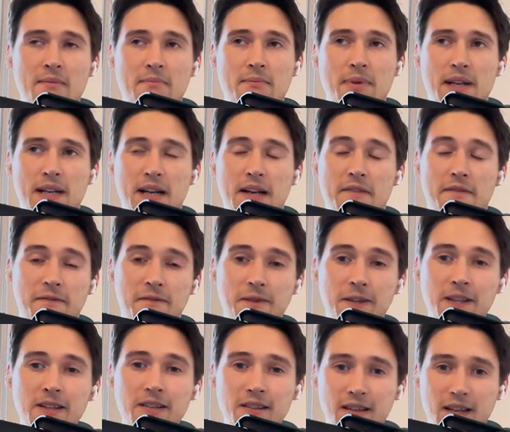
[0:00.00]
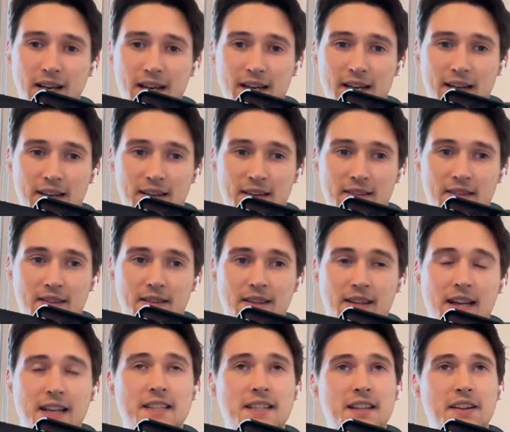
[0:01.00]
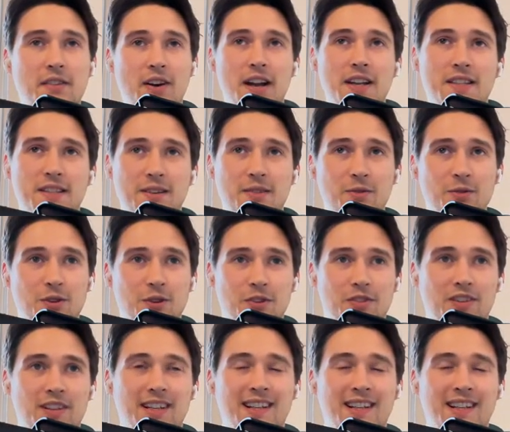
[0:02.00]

but I feel like that's the right solution.